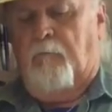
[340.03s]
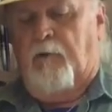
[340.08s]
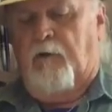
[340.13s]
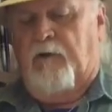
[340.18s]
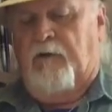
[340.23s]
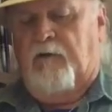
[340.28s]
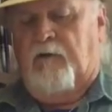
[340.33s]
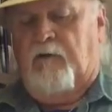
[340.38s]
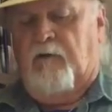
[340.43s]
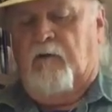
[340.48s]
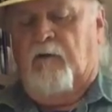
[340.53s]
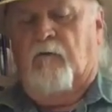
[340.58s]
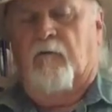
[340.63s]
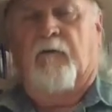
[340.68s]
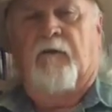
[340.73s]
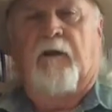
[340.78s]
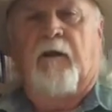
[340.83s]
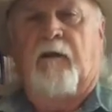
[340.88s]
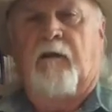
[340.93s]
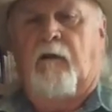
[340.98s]
painting
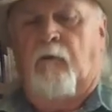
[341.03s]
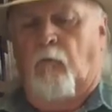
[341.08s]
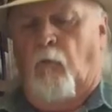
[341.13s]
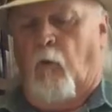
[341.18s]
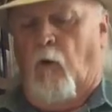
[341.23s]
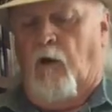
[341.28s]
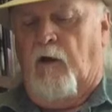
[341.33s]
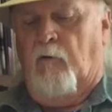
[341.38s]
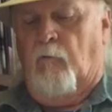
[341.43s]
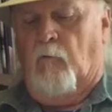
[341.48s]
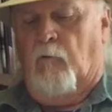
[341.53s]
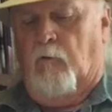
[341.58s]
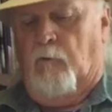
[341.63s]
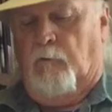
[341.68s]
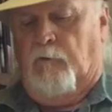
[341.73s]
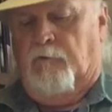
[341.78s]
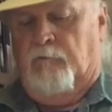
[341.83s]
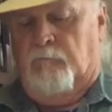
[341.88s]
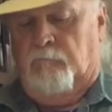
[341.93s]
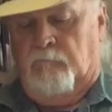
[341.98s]
of a naked white
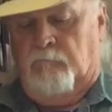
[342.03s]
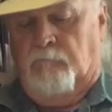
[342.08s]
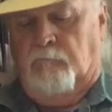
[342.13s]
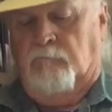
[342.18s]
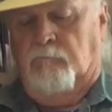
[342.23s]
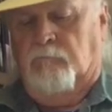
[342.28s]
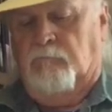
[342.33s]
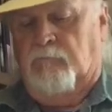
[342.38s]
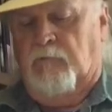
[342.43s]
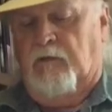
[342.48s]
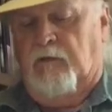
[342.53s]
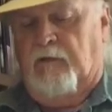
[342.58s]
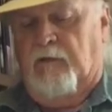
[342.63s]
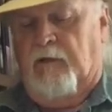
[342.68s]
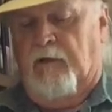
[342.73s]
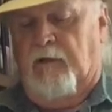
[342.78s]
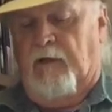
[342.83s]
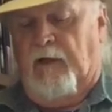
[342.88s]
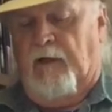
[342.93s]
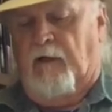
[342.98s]
woman and
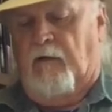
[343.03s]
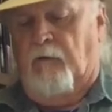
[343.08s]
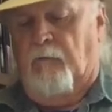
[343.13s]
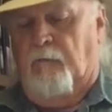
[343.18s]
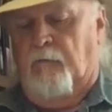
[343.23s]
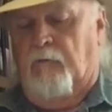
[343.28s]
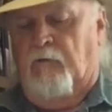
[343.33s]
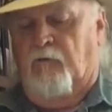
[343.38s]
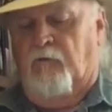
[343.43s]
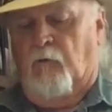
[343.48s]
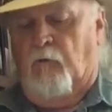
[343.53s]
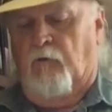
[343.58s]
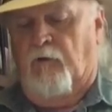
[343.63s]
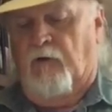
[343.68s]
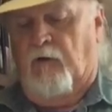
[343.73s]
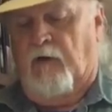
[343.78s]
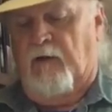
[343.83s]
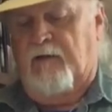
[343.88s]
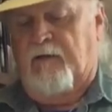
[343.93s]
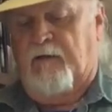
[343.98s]
get out before the
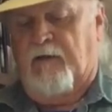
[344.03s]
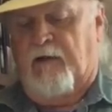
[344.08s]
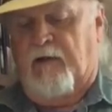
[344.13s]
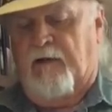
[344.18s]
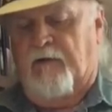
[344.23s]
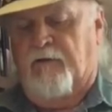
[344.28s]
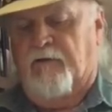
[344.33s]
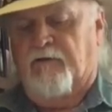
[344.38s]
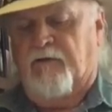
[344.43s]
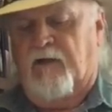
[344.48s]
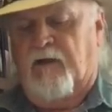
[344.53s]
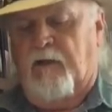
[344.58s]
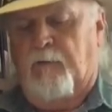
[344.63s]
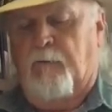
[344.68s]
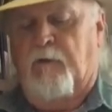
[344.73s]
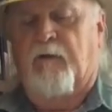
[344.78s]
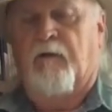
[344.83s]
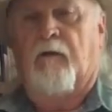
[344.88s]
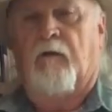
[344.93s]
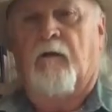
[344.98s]
late-nighters came
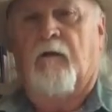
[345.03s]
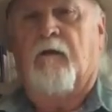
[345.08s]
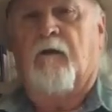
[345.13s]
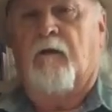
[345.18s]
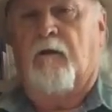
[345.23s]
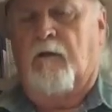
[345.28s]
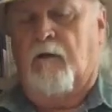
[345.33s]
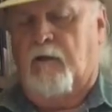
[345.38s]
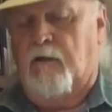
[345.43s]
in looking to